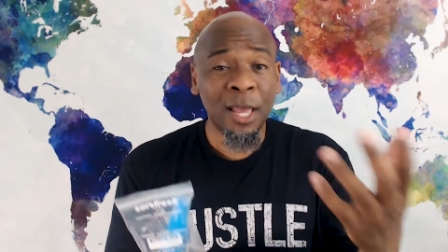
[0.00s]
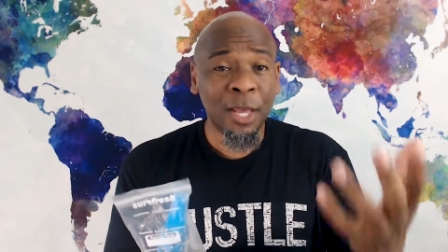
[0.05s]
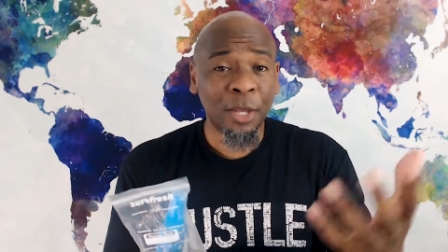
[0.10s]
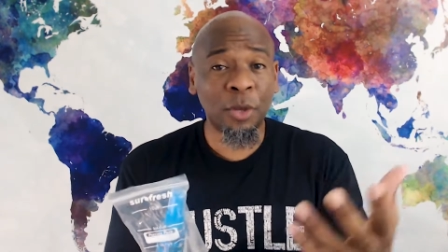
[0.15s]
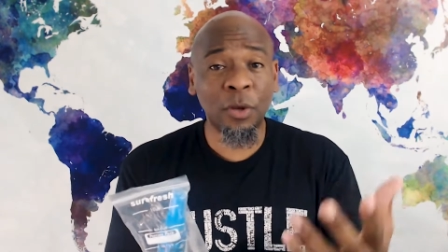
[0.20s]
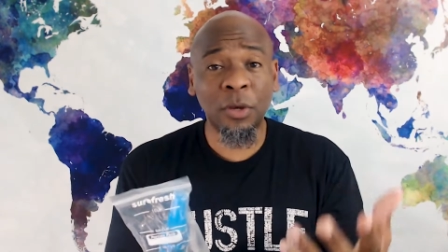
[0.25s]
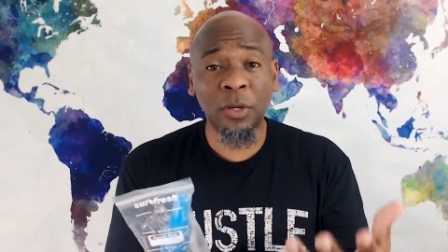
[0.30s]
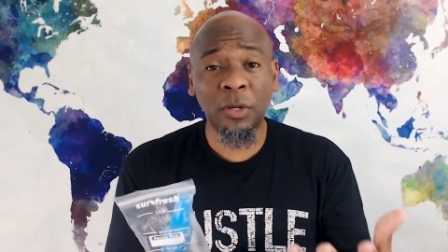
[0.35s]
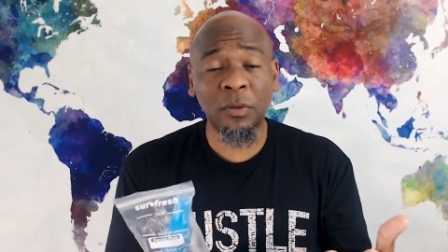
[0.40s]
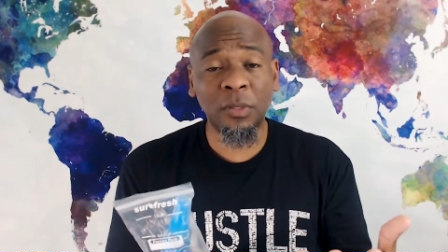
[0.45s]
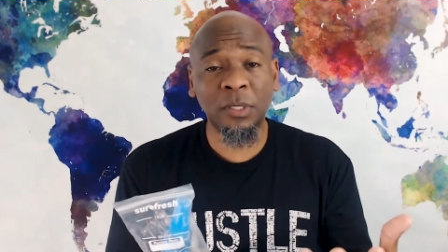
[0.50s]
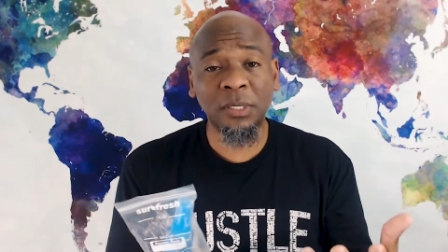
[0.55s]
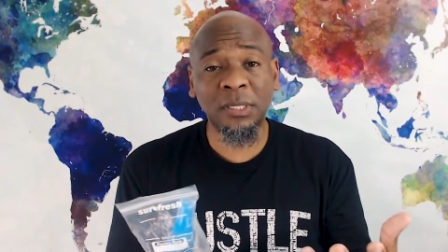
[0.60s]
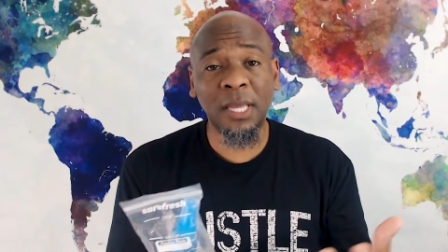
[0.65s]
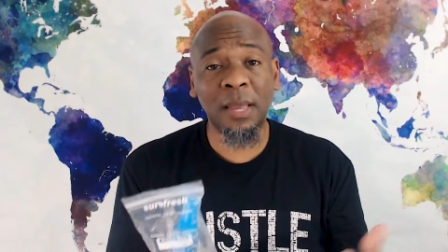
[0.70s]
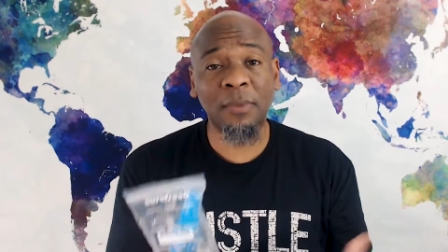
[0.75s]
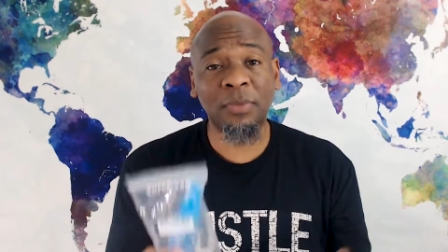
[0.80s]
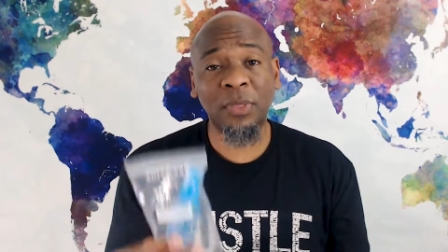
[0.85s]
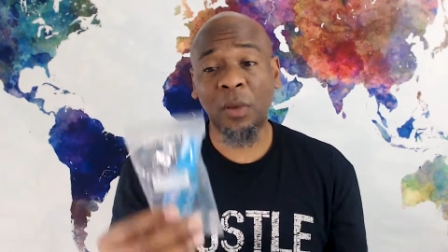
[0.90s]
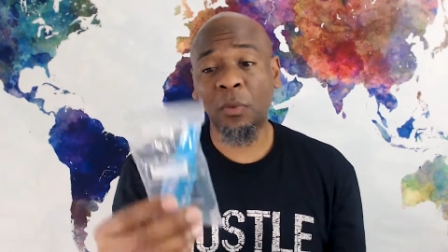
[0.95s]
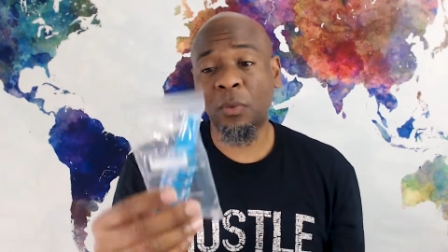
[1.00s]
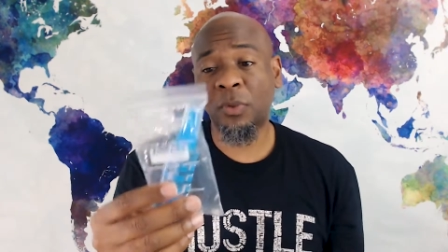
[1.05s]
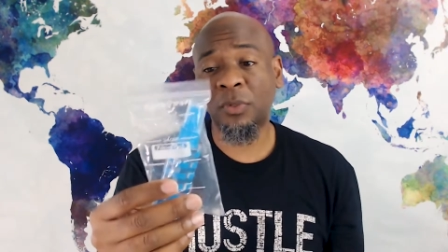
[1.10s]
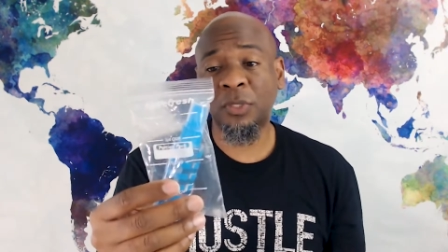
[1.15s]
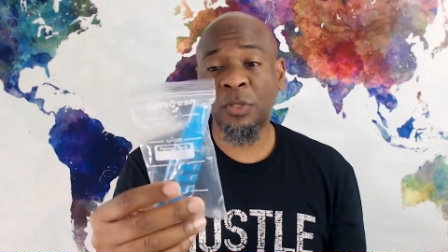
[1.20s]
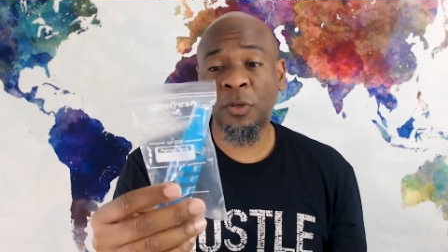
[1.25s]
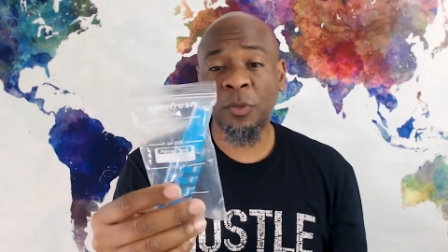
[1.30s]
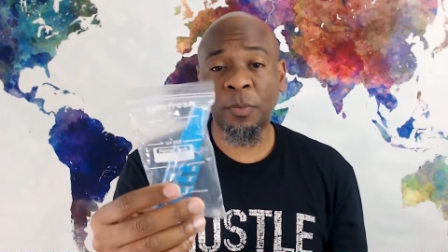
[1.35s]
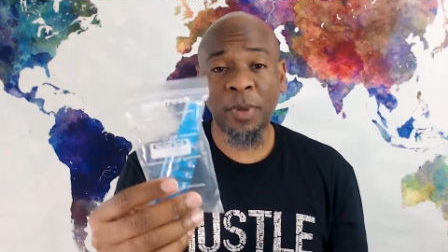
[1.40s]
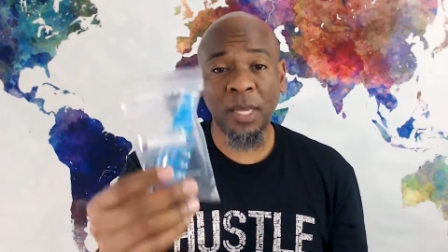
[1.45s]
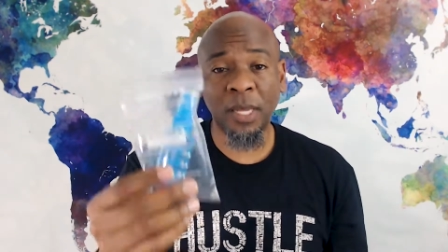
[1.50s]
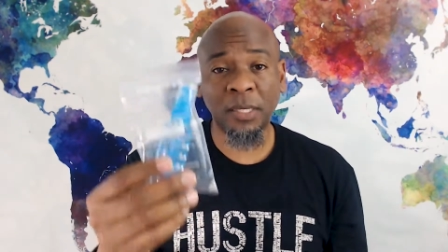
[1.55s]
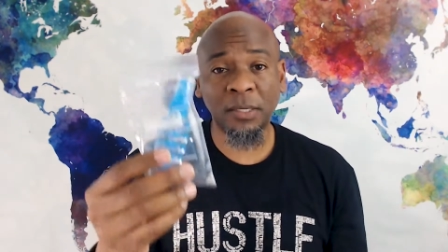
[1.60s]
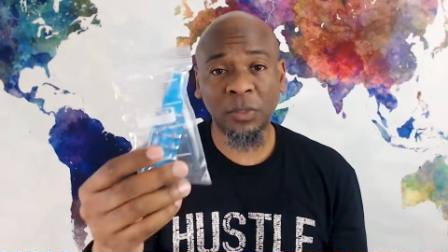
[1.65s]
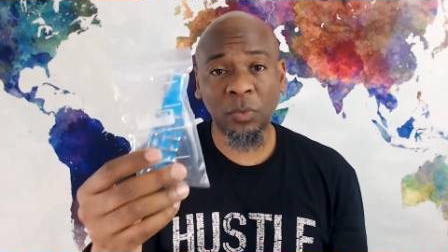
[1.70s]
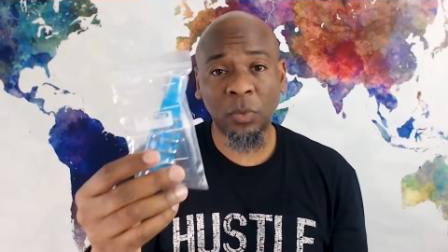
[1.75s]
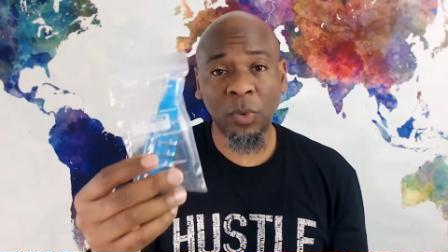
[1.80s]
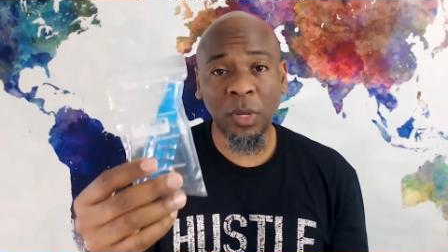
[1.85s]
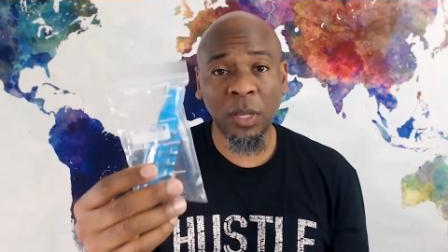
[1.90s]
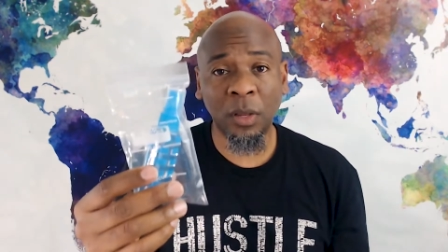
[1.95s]
You can do the same thing with toothpaste
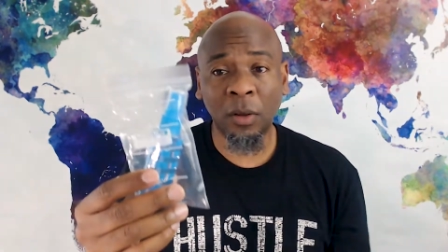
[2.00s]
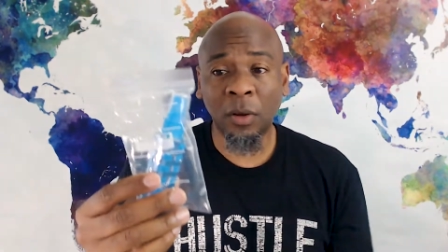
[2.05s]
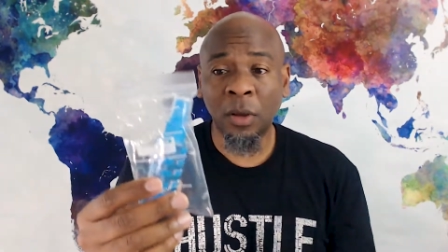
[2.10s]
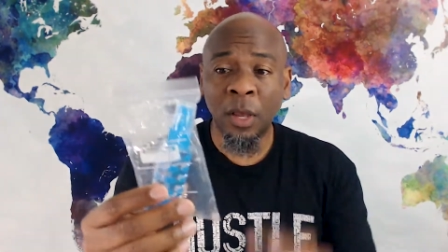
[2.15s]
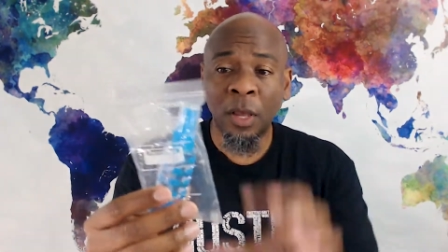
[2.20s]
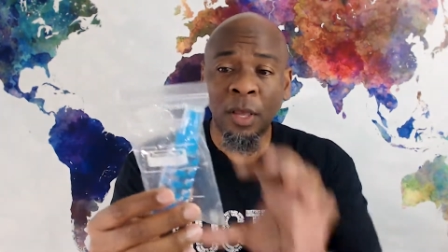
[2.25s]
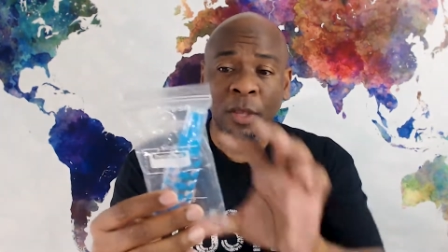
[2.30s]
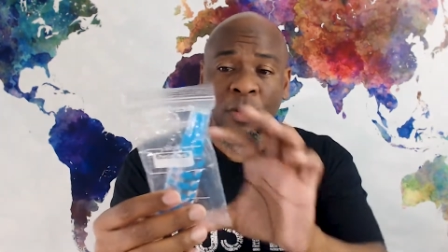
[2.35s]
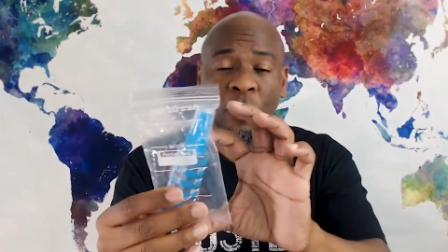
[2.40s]
as well.